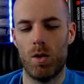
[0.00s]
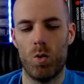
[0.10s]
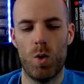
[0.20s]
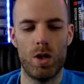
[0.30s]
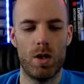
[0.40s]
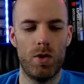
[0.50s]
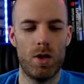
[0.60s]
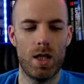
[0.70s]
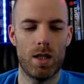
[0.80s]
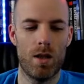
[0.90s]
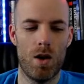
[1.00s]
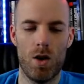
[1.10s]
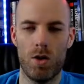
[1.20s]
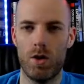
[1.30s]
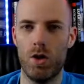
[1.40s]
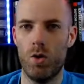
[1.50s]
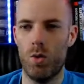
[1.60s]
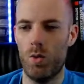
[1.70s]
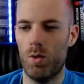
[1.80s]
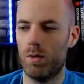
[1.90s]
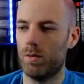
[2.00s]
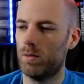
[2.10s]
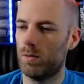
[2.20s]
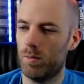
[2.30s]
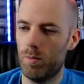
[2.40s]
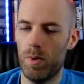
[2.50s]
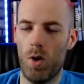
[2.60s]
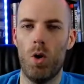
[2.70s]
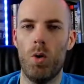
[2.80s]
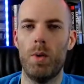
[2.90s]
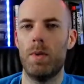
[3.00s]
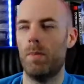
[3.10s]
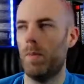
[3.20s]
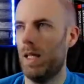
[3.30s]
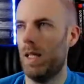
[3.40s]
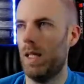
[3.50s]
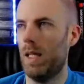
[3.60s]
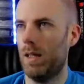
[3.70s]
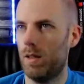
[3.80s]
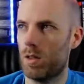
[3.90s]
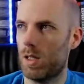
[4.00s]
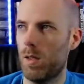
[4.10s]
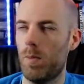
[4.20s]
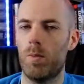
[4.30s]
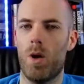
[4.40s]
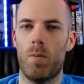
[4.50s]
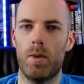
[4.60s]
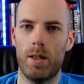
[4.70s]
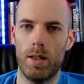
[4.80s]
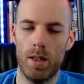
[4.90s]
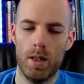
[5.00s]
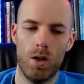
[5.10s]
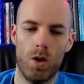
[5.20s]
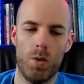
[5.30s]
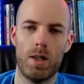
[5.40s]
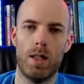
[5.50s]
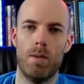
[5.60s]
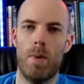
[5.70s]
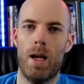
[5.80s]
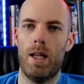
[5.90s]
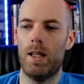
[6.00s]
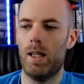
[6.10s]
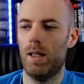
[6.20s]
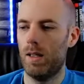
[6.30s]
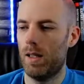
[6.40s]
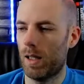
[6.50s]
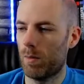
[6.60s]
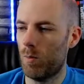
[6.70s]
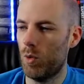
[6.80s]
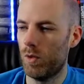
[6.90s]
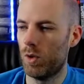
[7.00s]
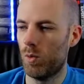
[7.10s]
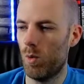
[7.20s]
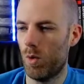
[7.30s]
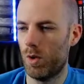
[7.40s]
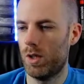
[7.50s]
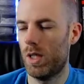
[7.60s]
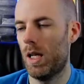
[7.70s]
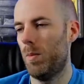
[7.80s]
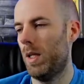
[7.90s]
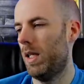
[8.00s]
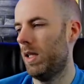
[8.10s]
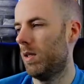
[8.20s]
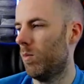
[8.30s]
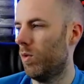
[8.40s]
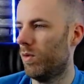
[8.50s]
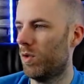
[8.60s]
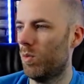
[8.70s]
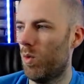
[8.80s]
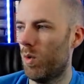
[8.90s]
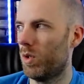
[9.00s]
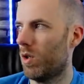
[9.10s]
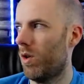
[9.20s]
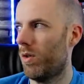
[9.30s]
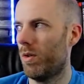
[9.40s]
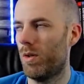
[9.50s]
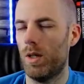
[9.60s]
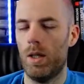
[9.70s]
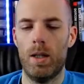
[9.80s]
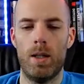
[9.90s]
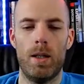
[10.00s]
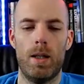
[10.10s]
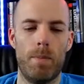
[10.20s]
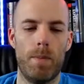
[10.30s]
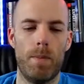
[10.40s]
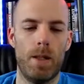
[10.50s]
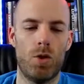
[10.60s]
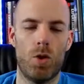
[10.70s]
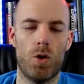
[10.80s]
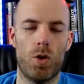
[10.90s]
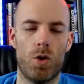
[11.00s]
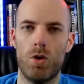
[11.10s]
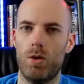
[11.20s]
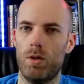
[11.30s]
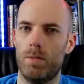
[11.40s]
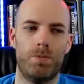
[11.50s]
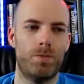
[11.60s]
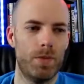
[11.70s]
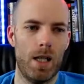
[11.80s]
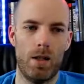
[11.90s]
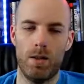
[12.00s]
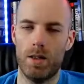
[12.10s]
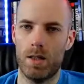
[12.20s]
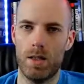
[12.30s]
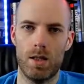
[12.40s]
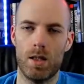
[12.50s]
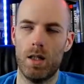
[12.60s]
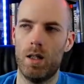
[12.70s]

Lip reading: Whereas if you stick to the hard that you know, always being in pain, not sleeping properly, always getting medicated, like moving towards diabetes, moving towards other internal illnesses,